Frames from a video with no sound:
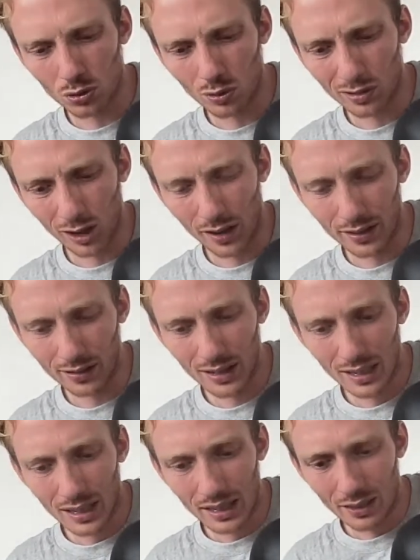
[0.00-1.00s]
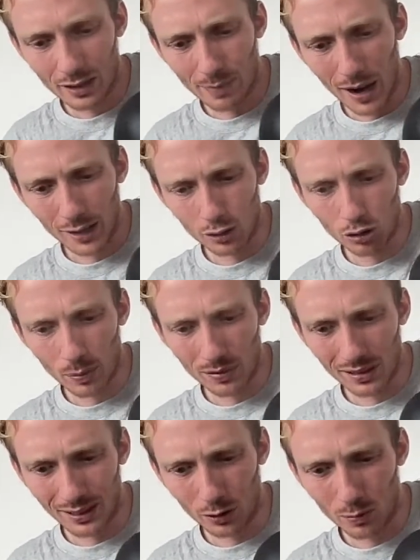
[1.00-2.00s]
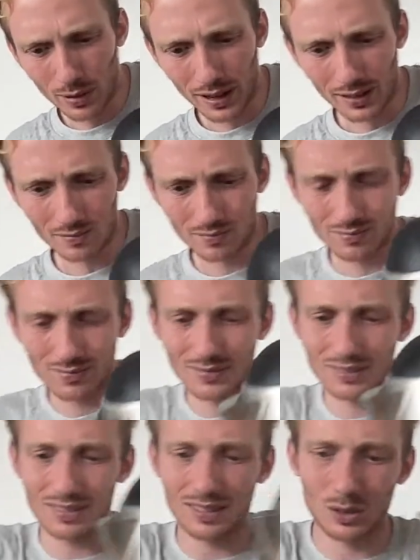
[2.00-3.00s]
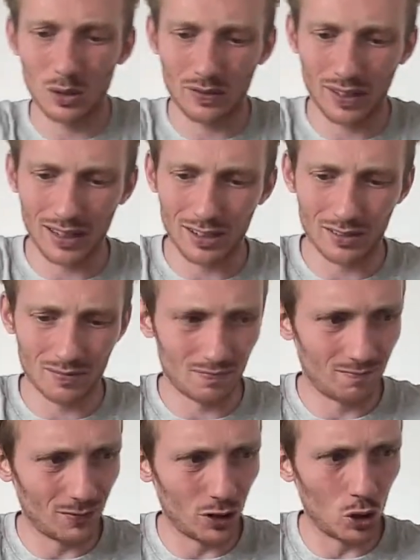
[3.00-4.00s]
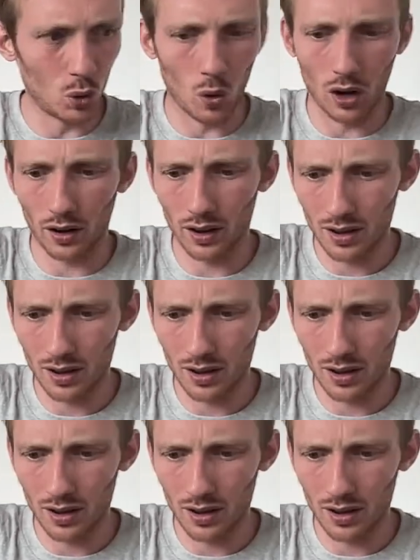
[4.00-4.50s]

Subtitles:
Sorry, this pot drips a little bit. Do have to get a new one.